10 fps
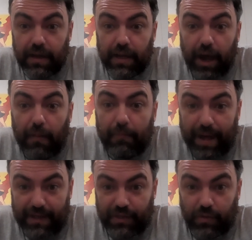
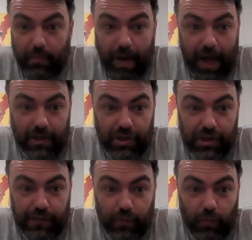comeback to a match
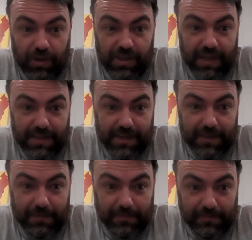if you watch that
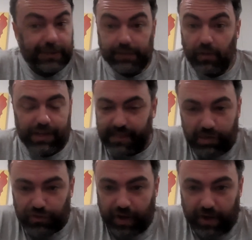scene. He's
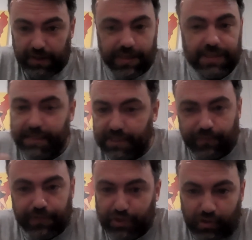getting drowned. He sees a
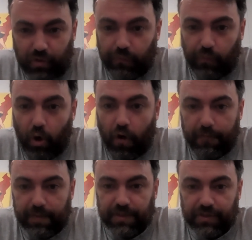vision of
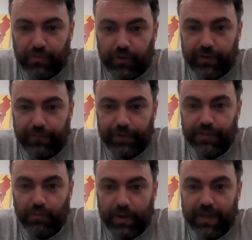Earth being destroyed and
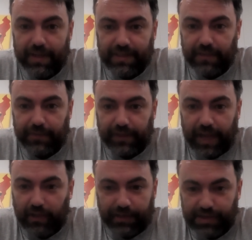Frieza winning and stuff like
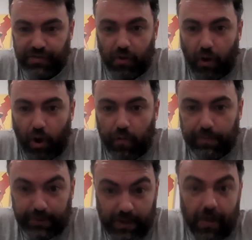that. Like there's no
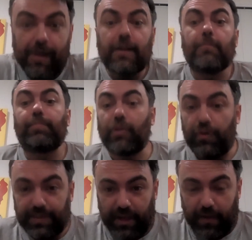hope.
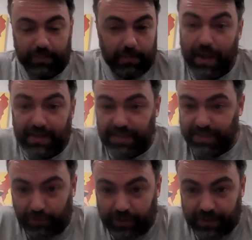Blows up. The mounts are
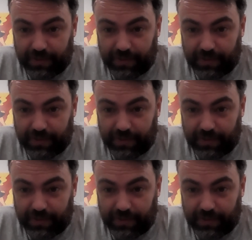still